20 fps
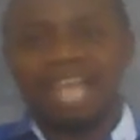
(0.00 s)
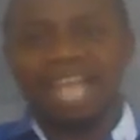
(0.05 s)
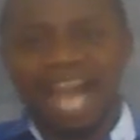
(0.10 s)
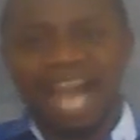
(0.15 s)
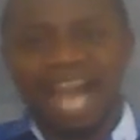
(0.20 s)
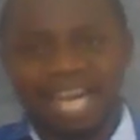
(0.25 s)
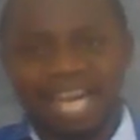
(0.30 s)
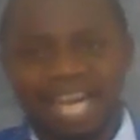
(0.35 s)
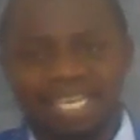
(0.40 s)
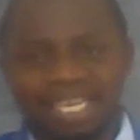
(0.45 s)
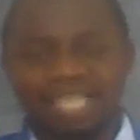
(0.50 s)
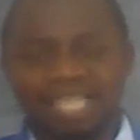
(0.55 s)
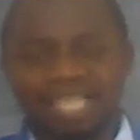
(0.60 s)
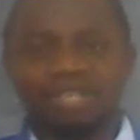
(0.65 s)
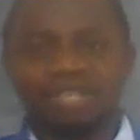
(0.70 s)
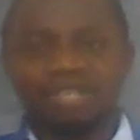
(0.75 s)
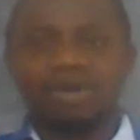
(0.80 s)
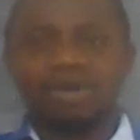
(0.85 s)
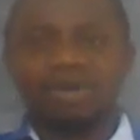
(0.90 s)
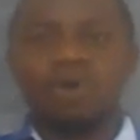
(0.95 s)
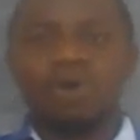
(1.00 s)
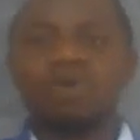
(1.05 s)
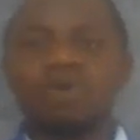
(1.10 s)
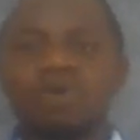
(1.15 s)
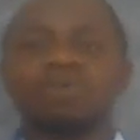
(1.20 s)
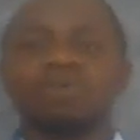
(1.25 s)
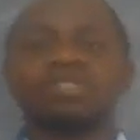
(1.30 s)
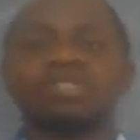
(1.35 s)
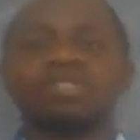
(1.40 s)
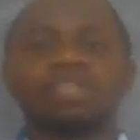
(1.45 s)
added
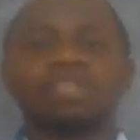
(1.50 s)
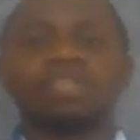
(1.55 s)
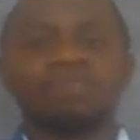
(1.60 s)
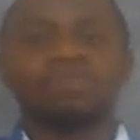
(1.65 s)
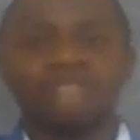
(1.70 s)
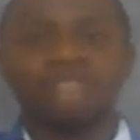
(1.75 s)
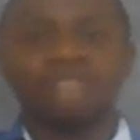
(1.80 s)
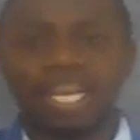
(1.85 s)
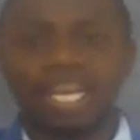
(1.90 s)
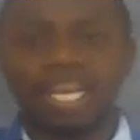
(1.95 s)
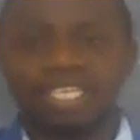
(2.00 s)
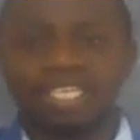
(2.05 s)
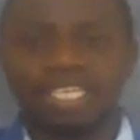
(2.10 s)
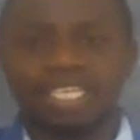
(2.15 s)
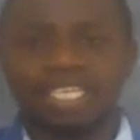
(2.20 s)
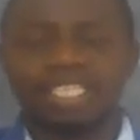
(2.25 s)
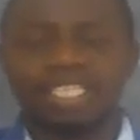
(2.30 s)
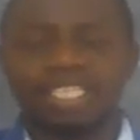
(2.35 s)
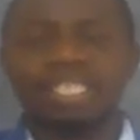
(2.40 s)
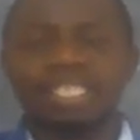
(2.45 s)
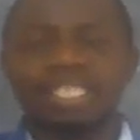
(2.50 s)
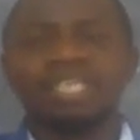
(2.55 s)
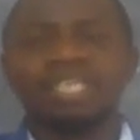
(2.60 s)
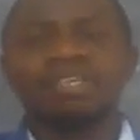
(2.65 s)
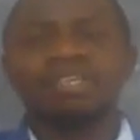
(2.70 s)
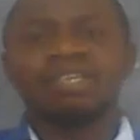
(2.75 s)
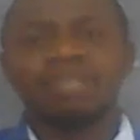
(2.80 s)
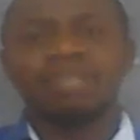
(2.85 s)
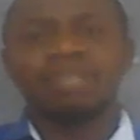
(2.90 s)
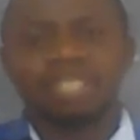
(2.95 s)
or subtracted,
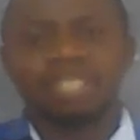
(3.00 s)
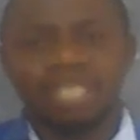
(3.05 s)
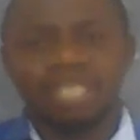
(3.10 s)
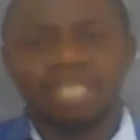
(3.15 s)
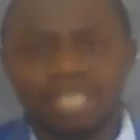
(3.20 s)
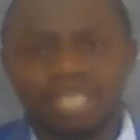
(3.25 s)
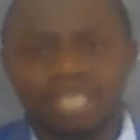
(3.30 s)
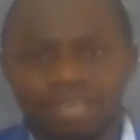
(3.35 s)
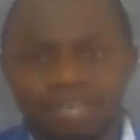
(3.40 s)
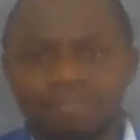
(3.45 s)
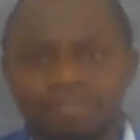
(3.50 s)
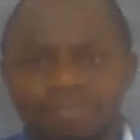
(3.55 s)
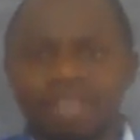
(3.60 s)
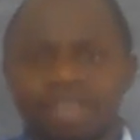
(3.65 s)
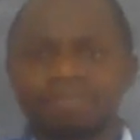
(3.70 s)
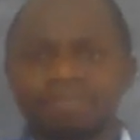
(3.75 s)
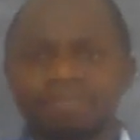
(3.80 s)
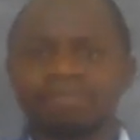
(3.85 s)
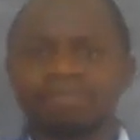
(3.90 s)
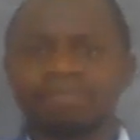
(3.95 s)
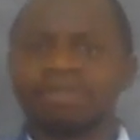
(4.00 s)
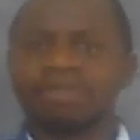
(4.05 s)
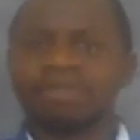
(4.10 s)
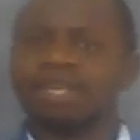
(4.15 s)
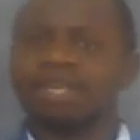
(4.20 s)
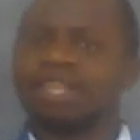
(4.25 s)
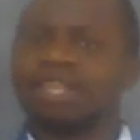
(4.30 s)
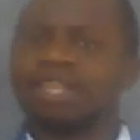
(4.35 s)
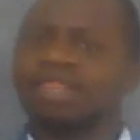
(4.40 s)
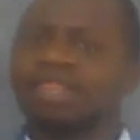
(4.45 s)
leave them.
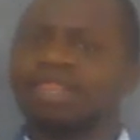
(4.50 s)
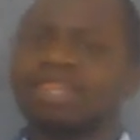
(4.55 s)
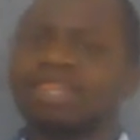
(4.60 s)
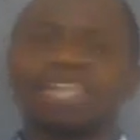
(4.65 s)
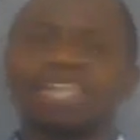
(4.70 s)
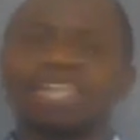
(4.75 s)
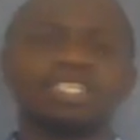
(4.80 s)
That